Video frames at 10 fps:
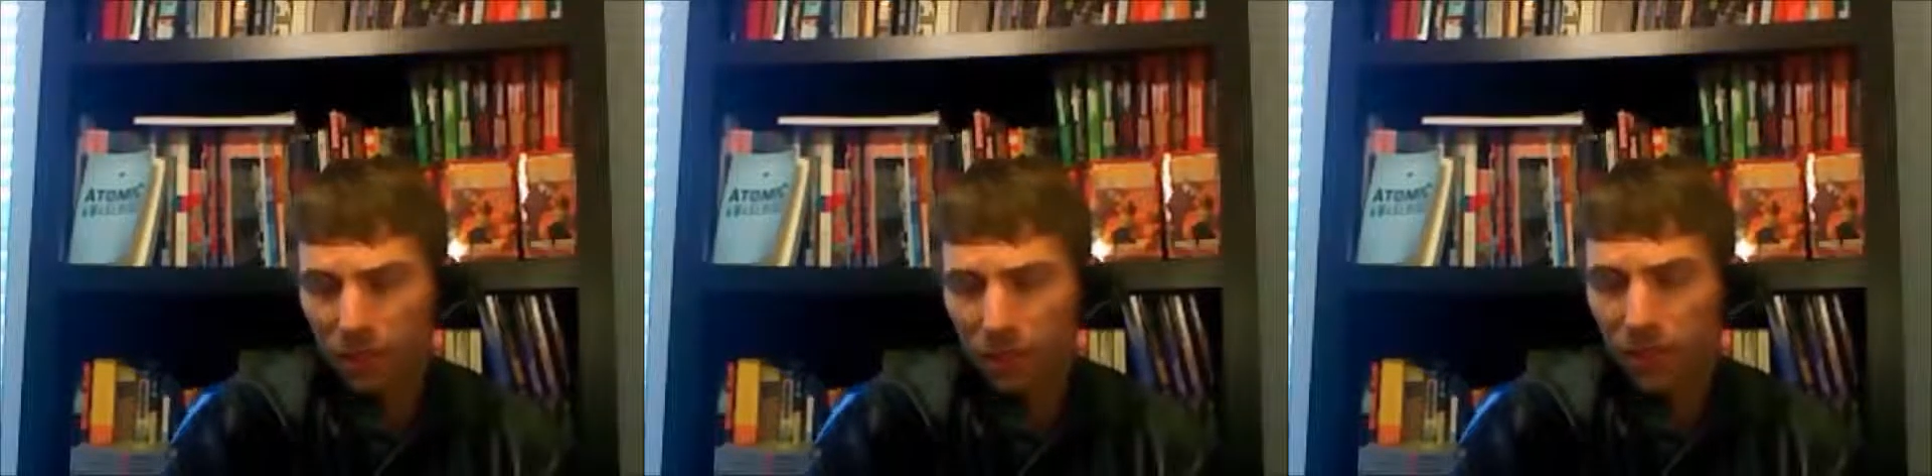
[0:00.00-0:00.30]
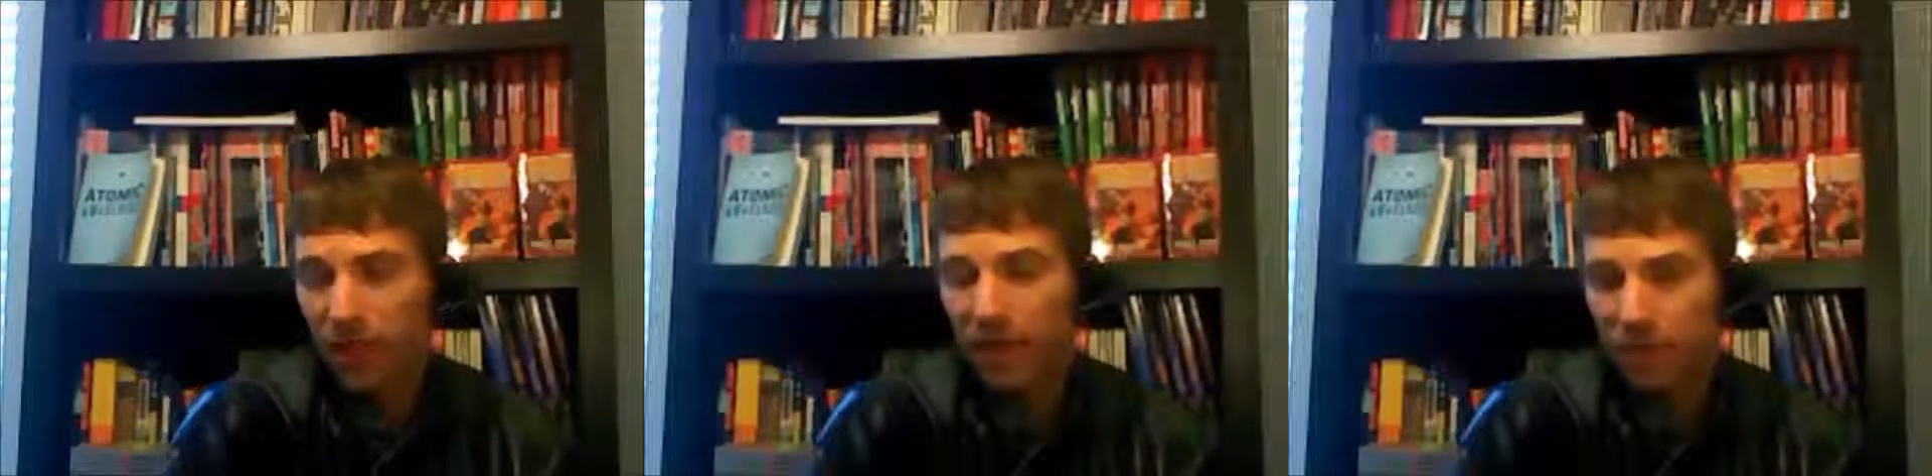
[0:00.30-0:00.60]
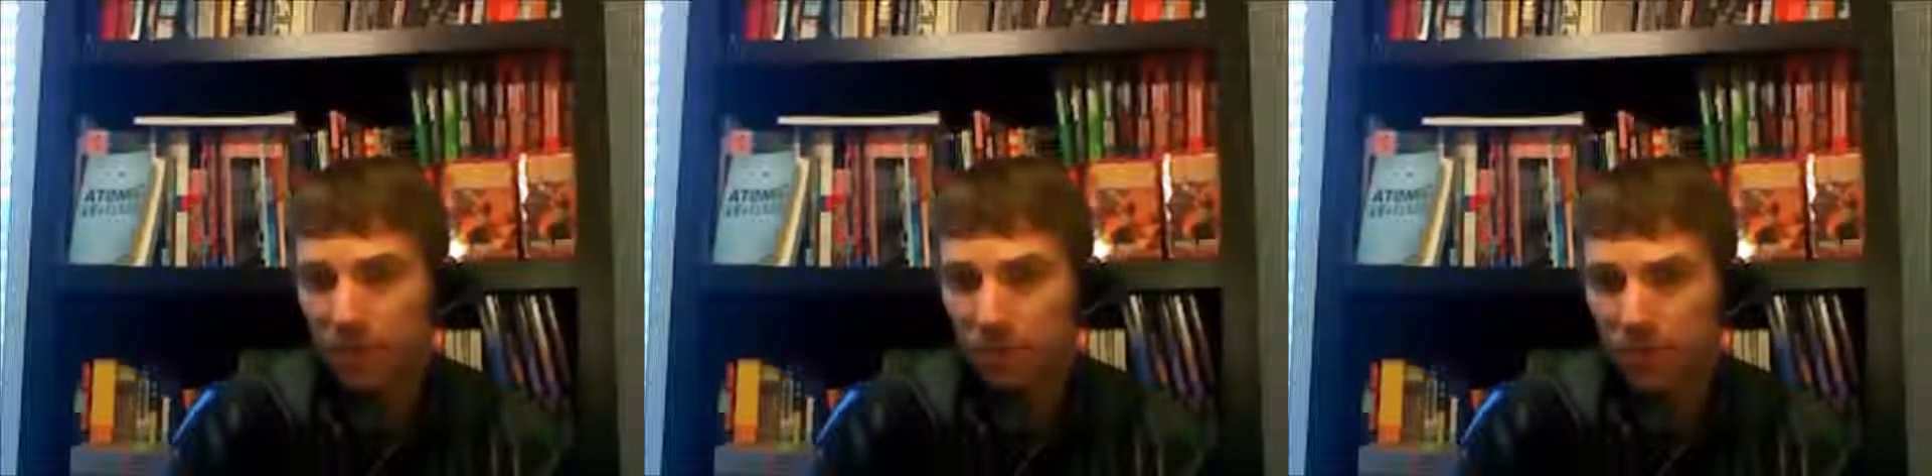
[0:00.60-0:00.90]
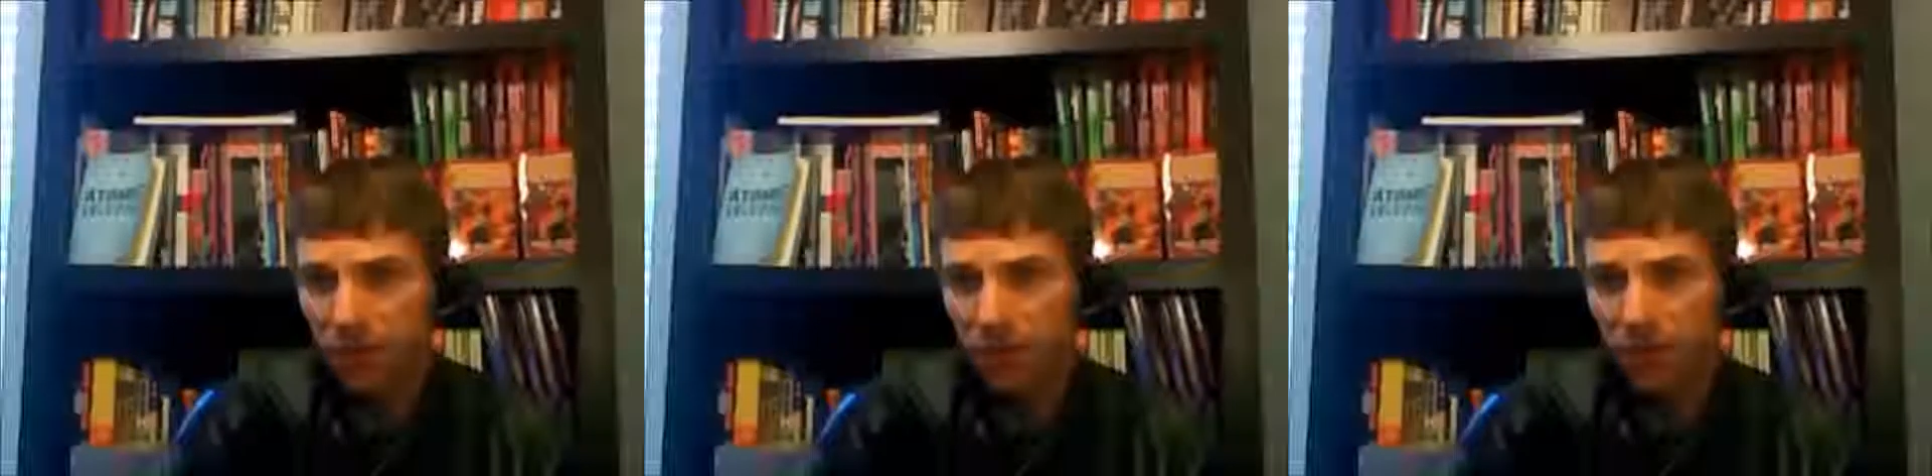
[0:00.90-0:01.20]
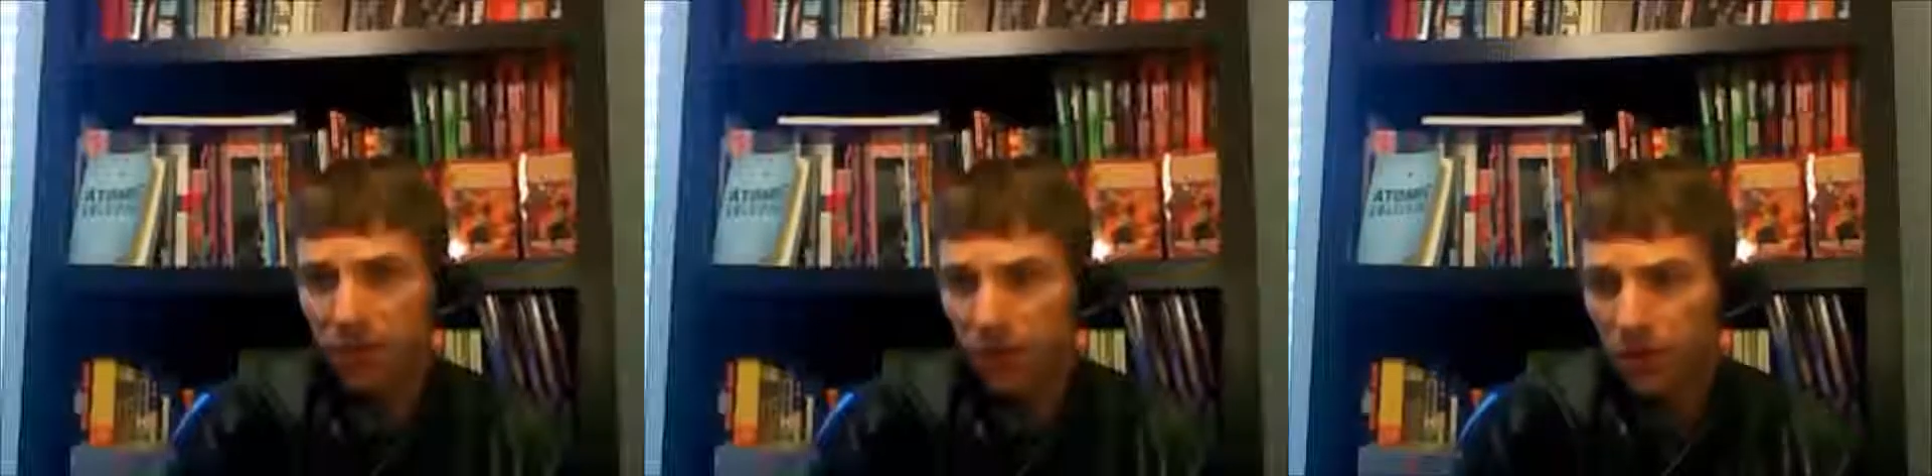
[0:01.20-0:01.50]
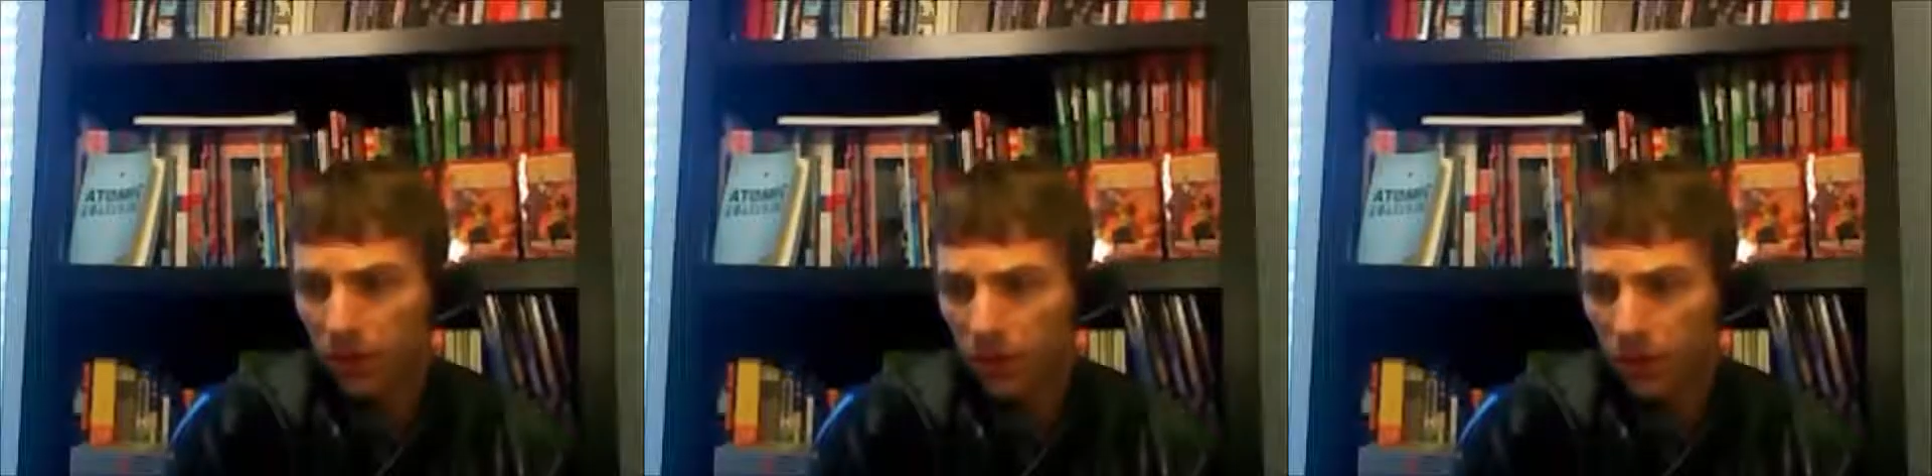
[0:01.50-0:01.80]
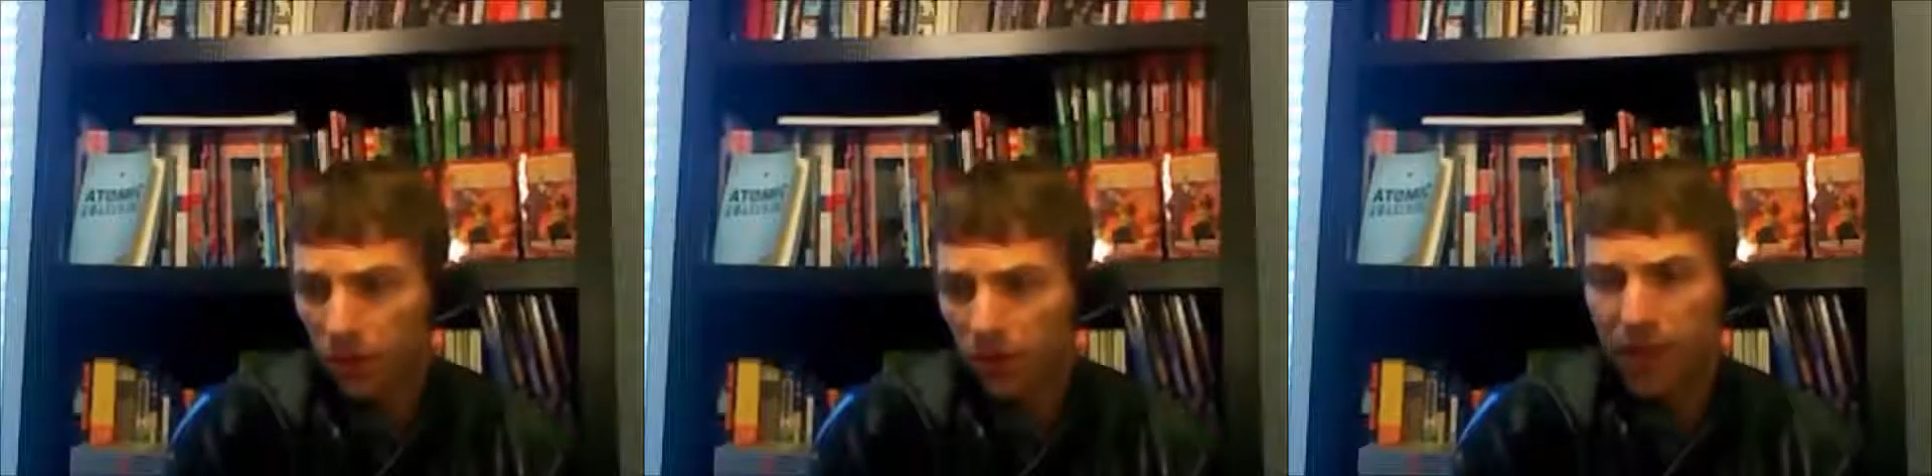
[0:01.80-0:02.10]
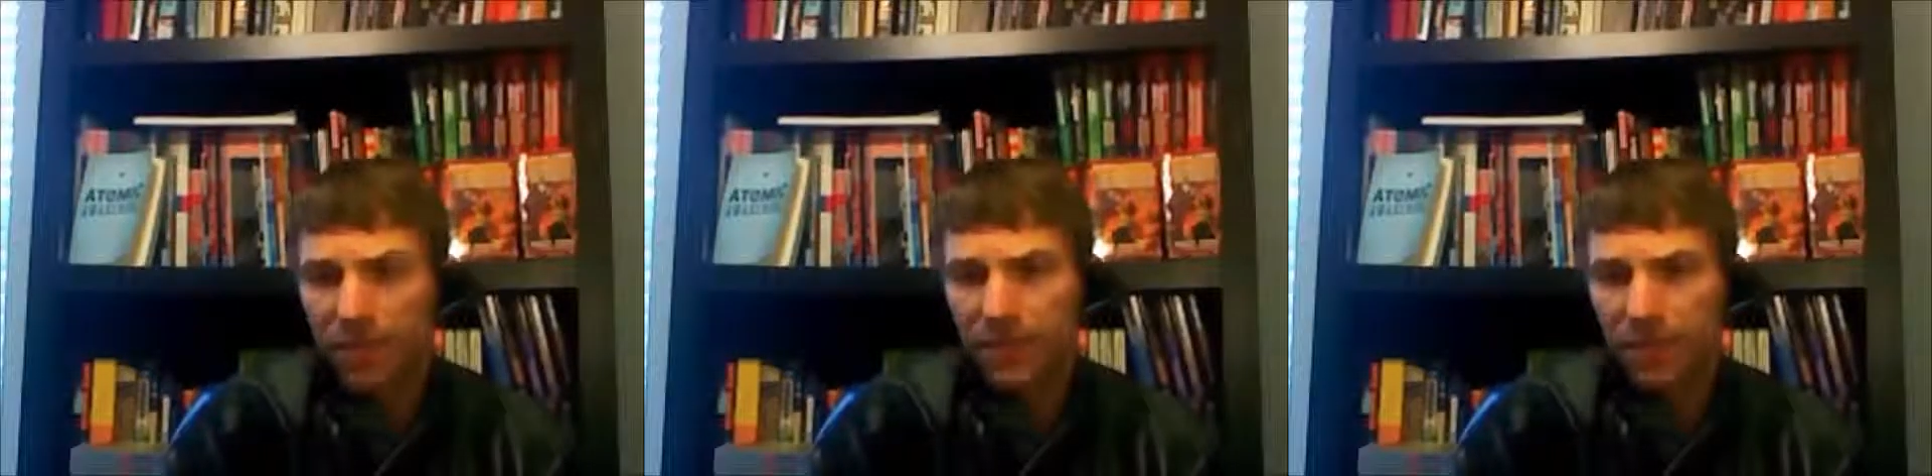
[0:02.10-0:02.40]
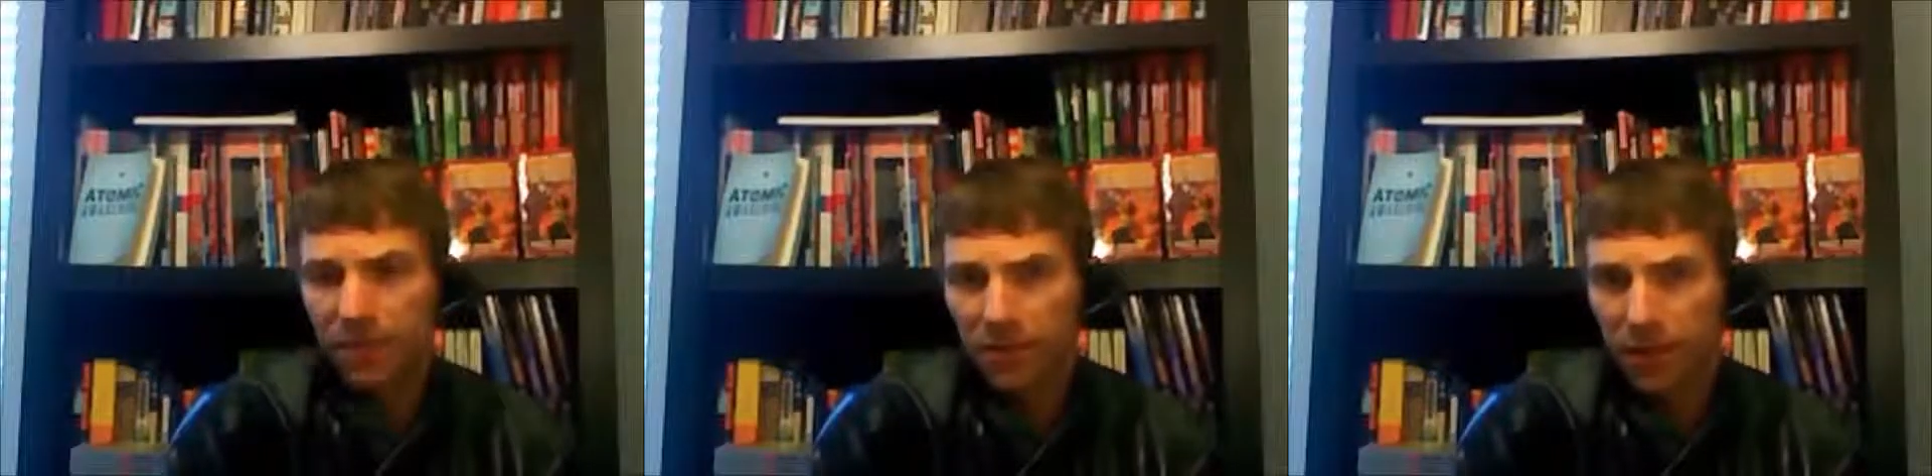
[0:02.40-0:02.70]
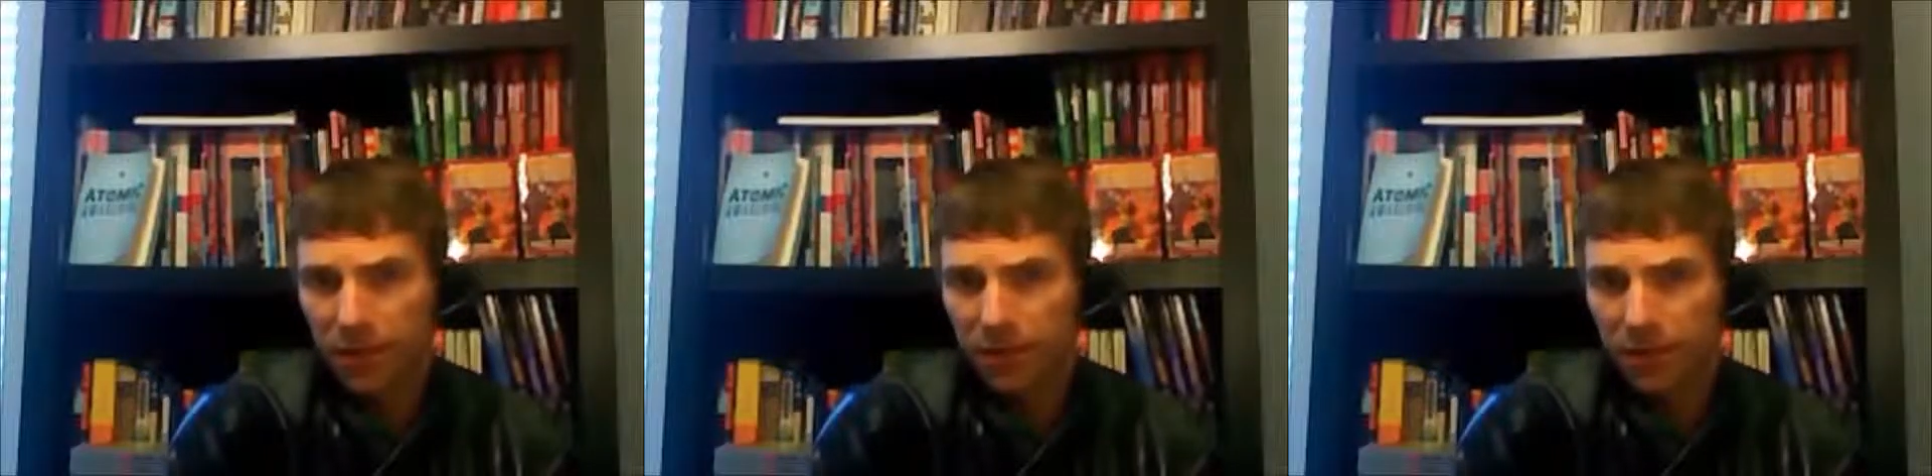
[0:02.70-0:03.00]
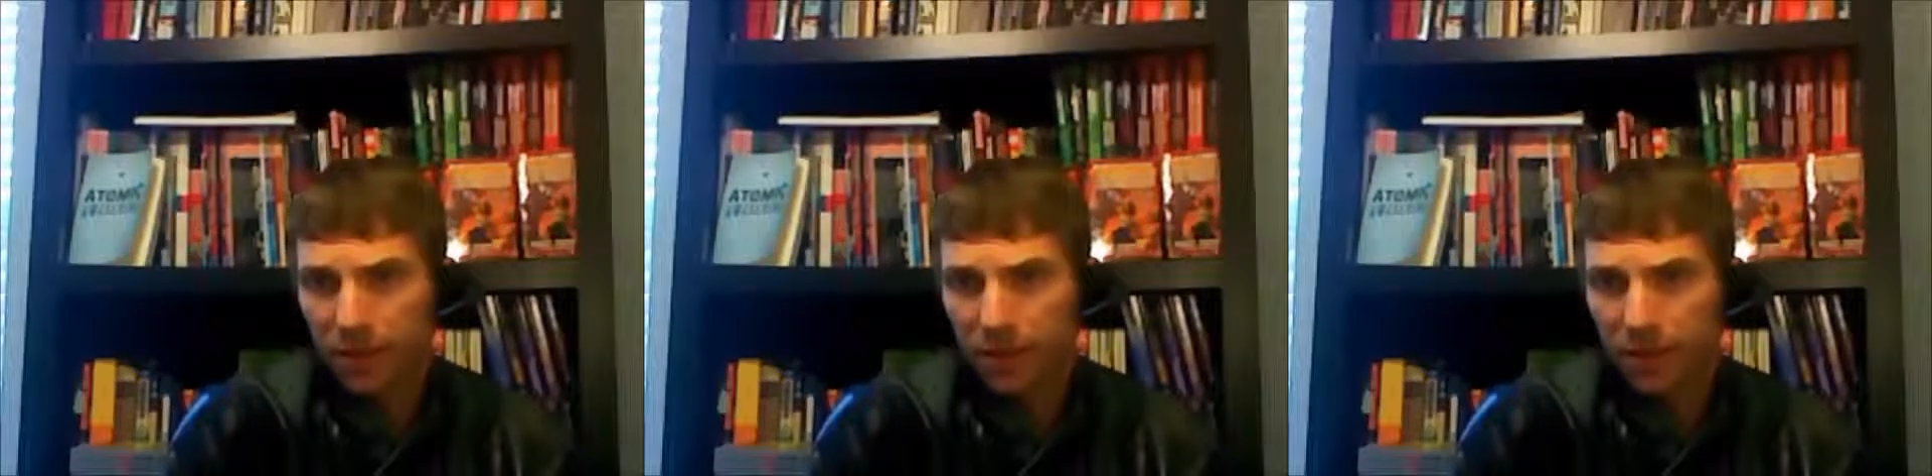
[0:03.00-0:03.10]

If you've got any tips or any insight on that,